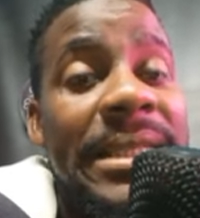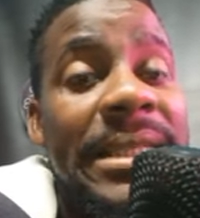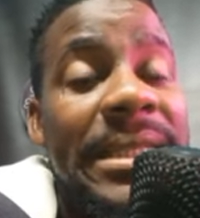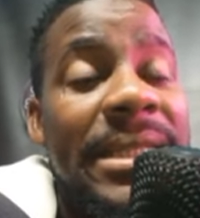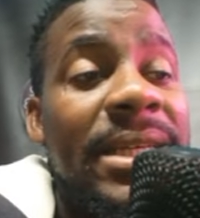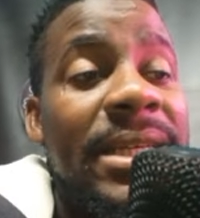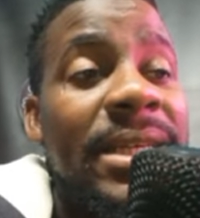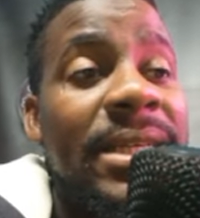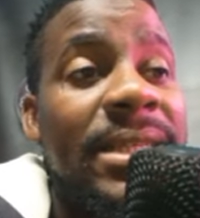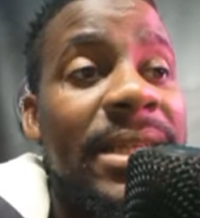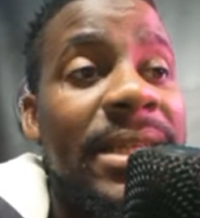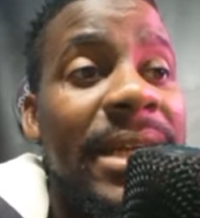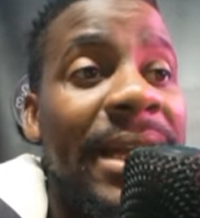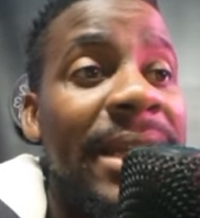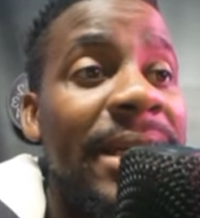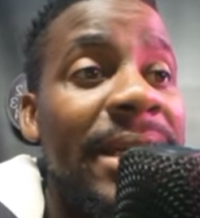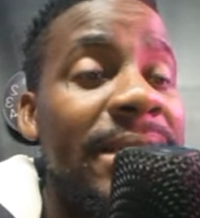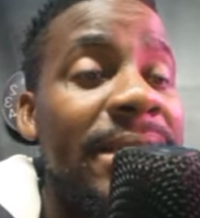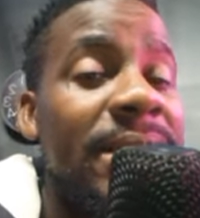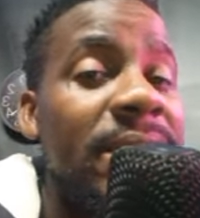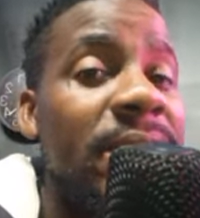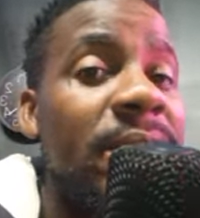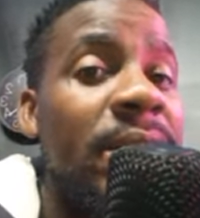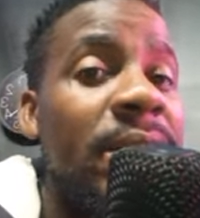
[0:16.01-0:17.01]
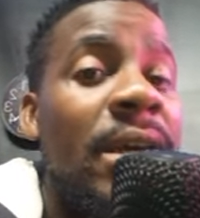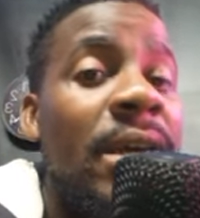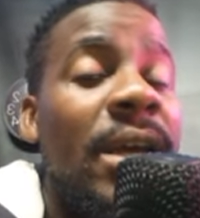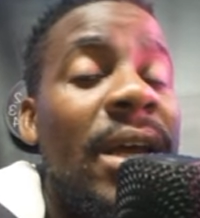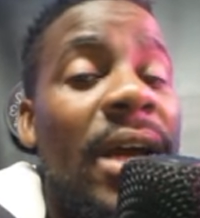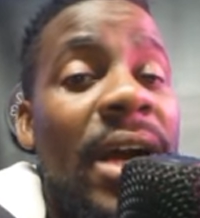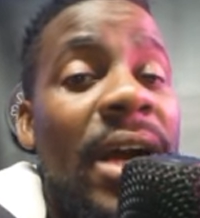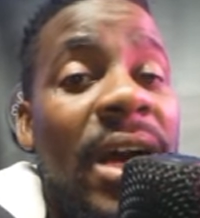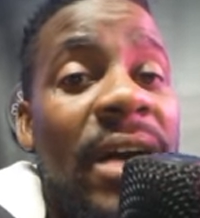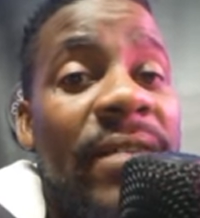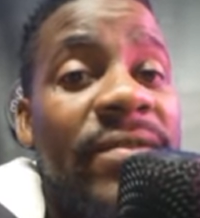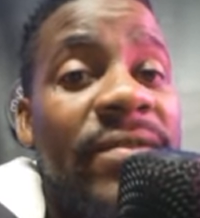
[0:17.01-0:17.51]
TS Galaxy
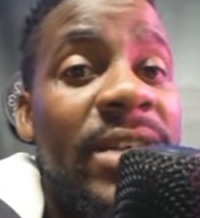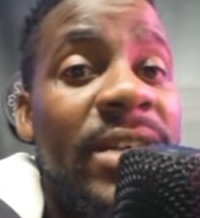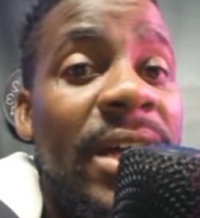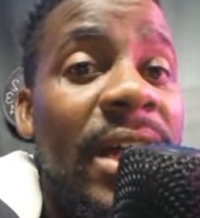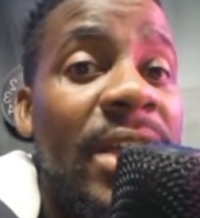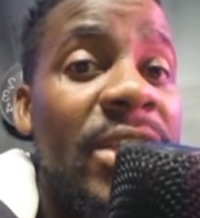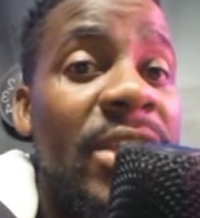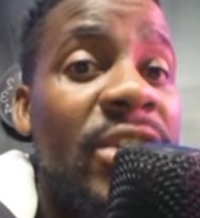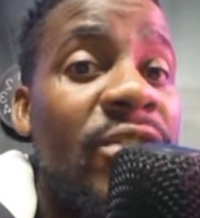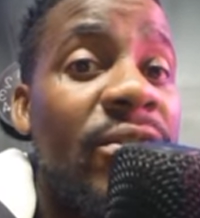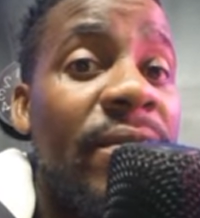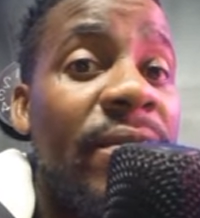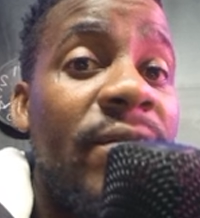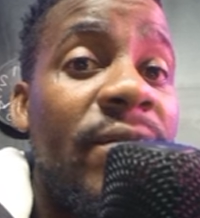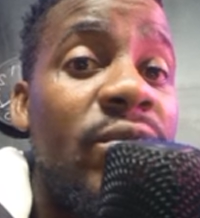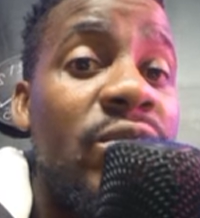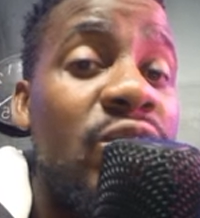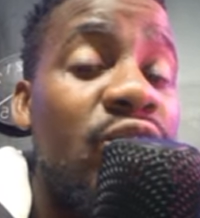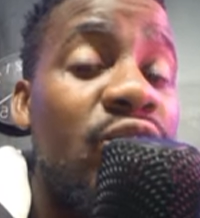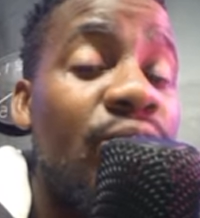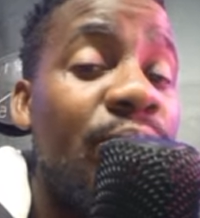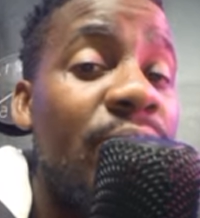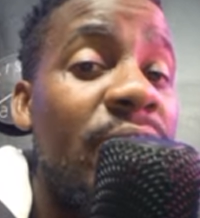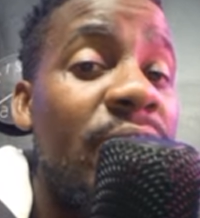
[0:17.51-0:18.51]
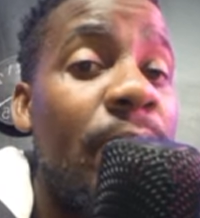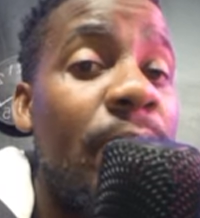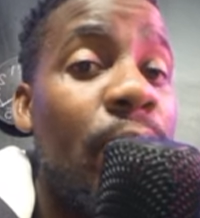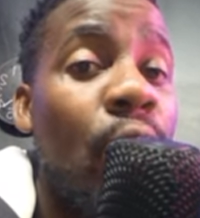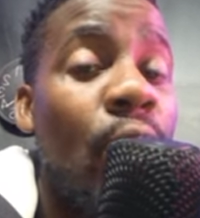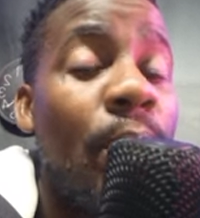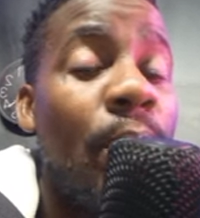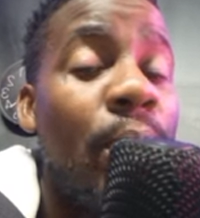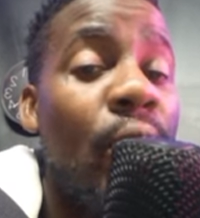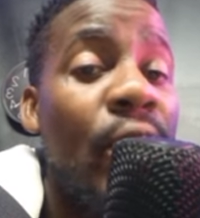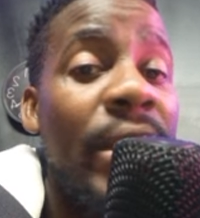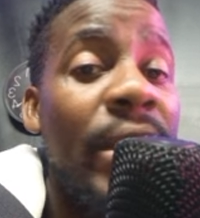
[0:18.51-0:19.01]
after he refused to be a
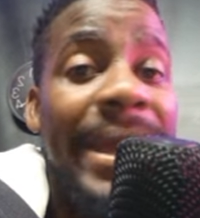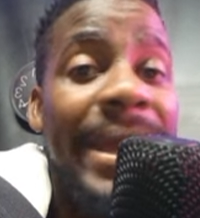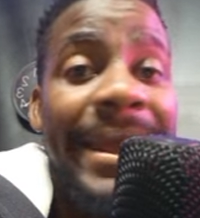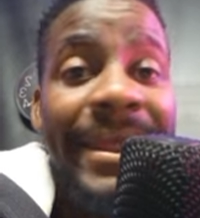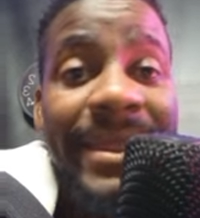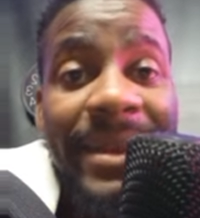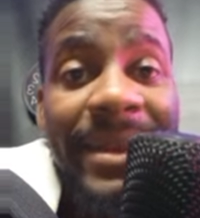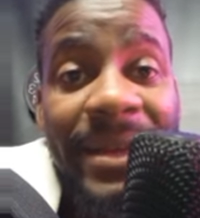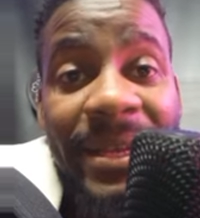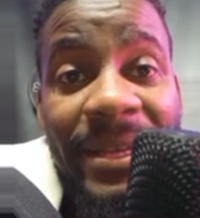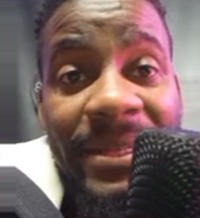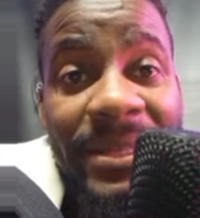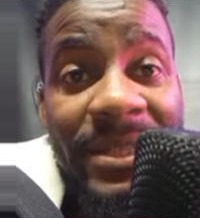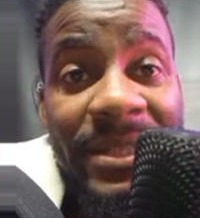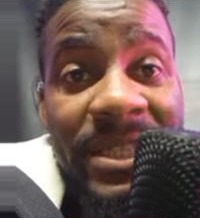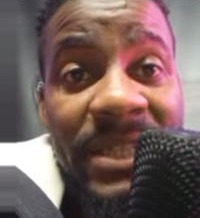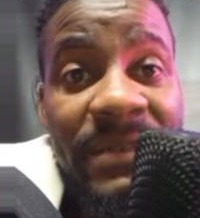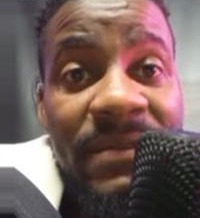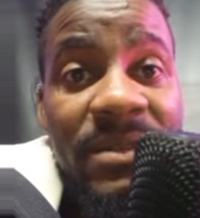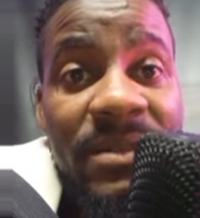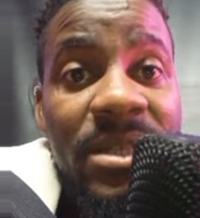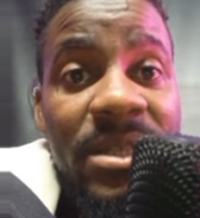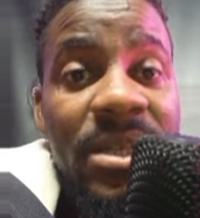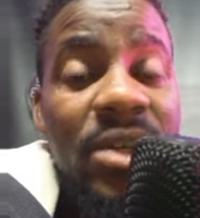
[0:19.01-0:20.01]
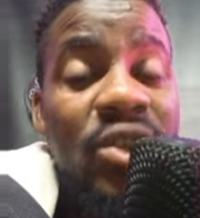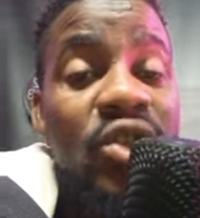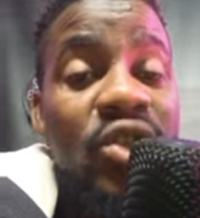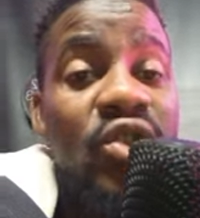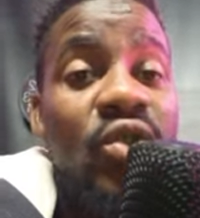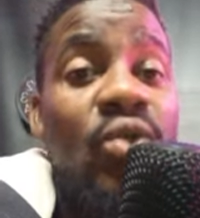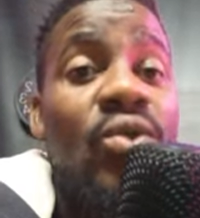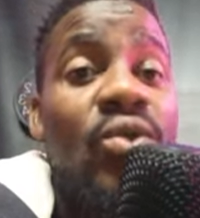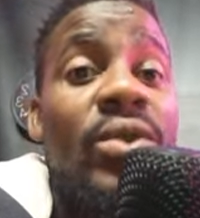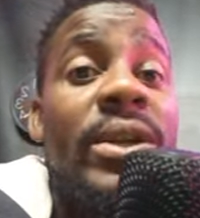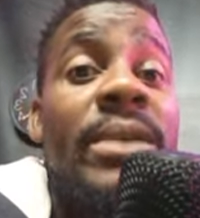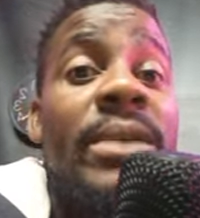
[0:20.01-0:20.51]
ball boy and then Kaizer Chiefs uh,
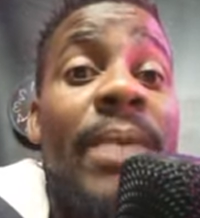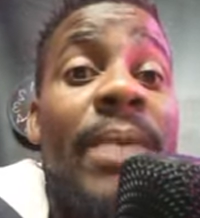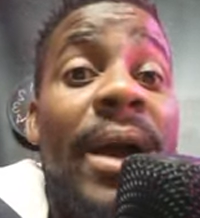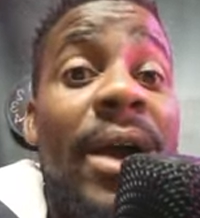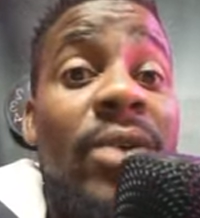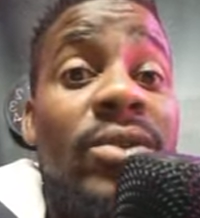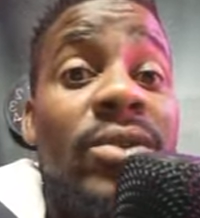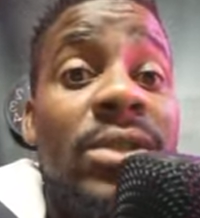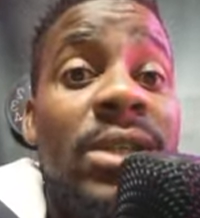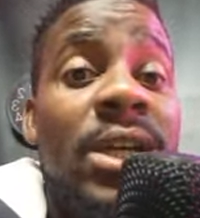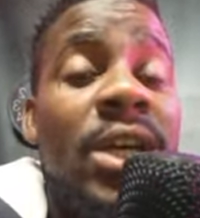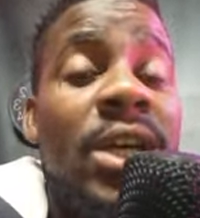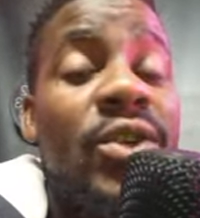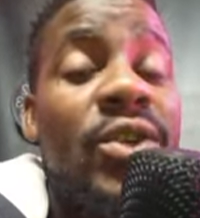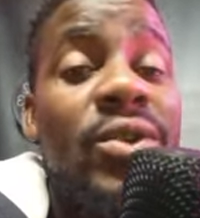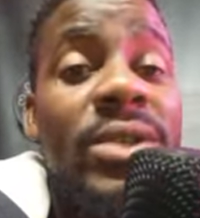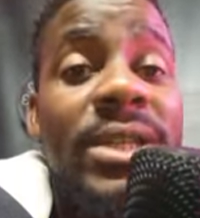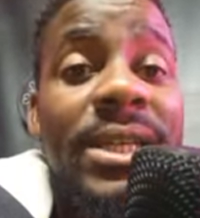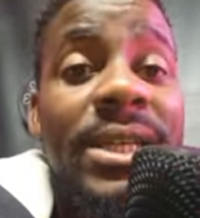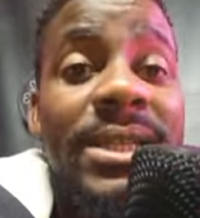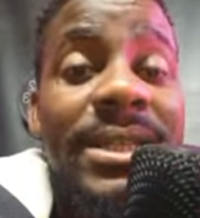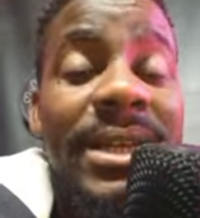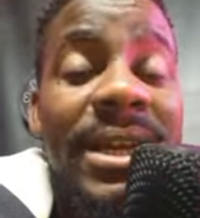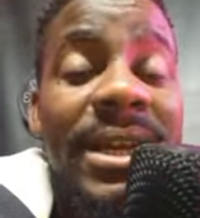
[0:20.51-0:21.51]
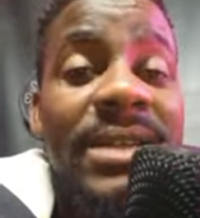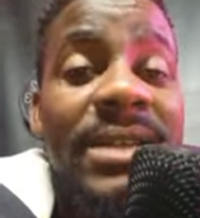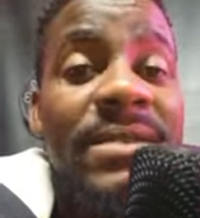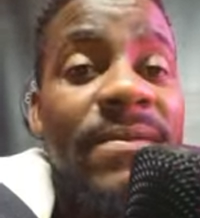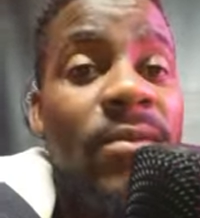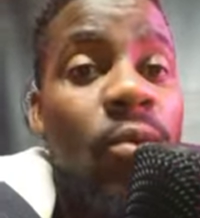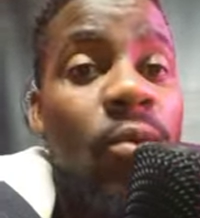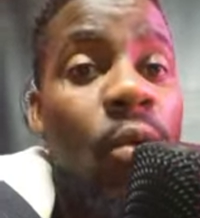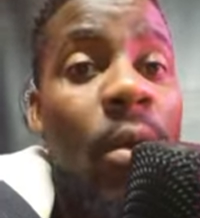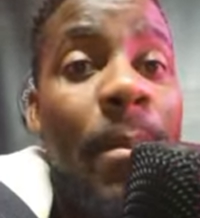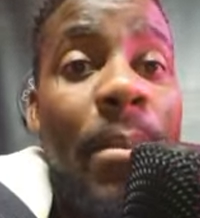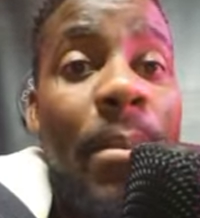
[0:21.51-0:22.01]
sold him out to TS Galaxy
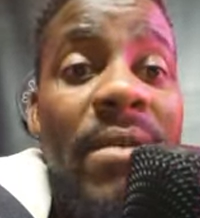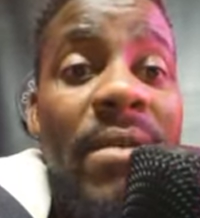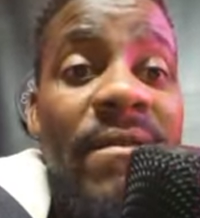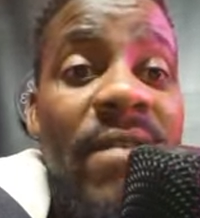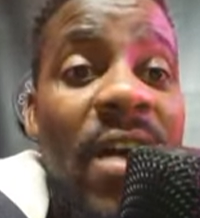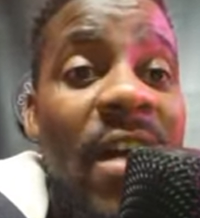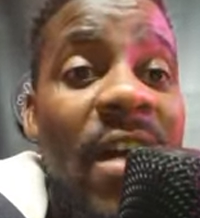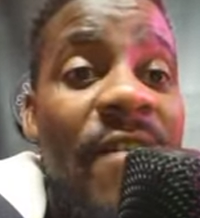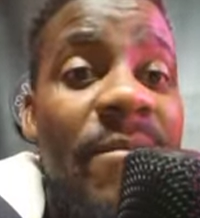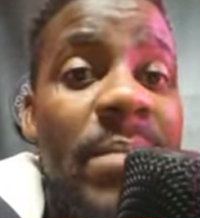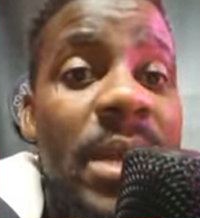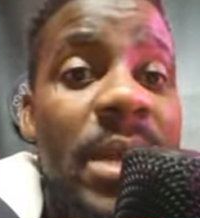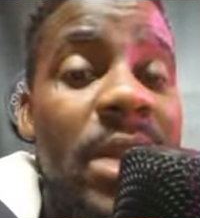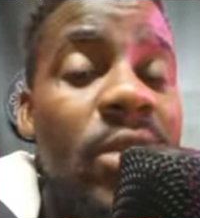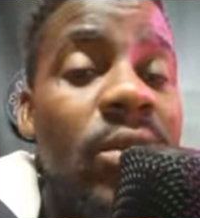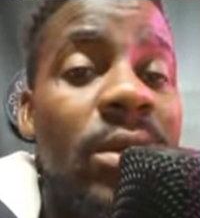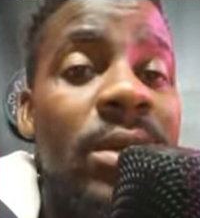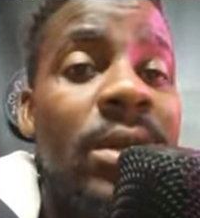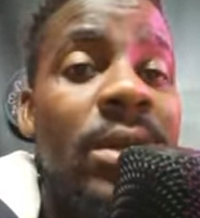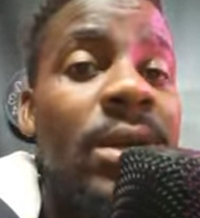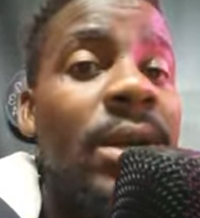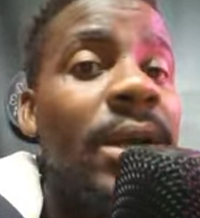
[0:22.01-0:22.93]
for 1.5 million